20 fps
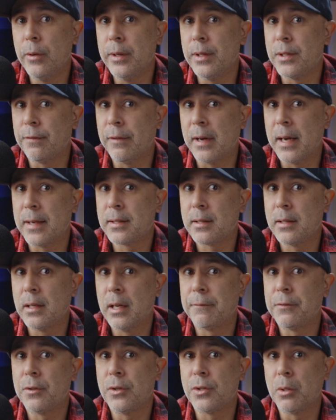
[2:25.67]
is fast
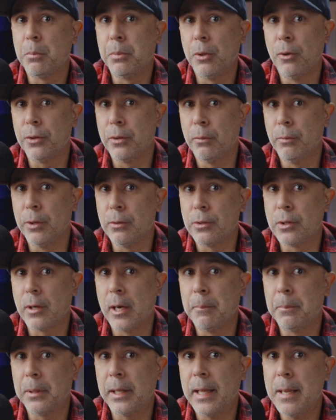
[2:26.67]
enough to support the
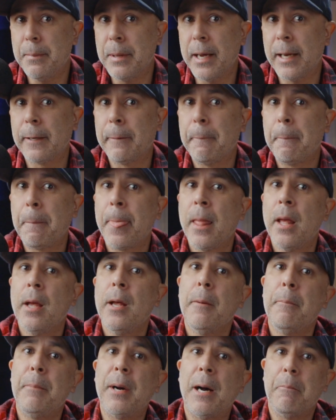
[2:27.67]
real-time playback,
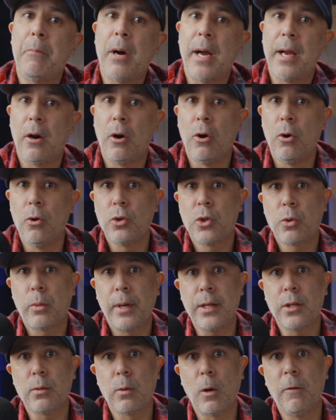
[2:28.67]
but my old
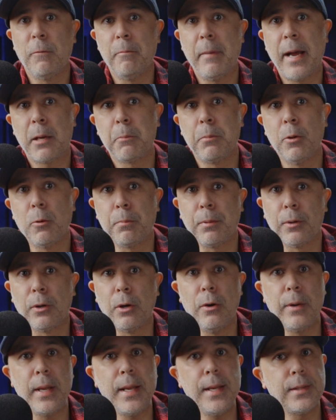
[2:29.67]
2012 MacBook
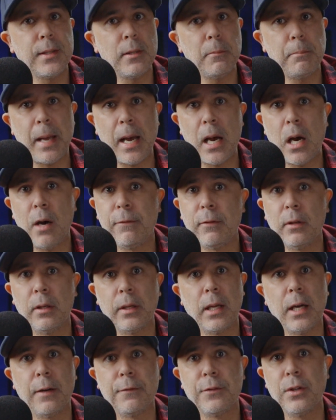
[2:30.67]
Pro isn't powerful
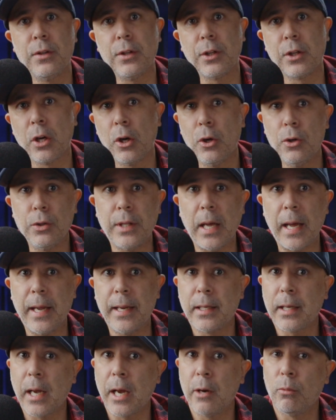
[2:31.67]
enough to decode the
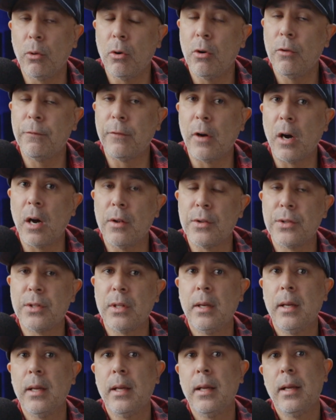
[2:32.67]
8K RAW files
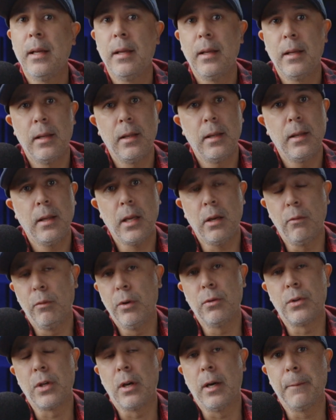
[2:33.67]
in
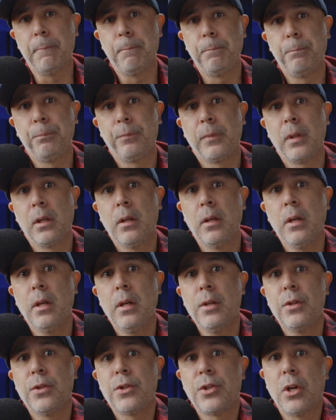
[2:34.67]
real time.
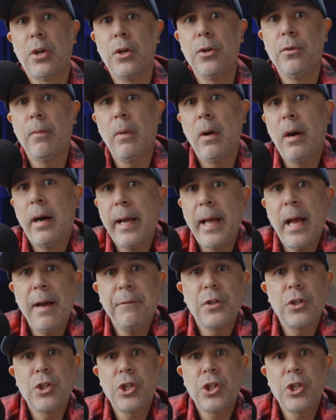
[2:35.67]
So I have to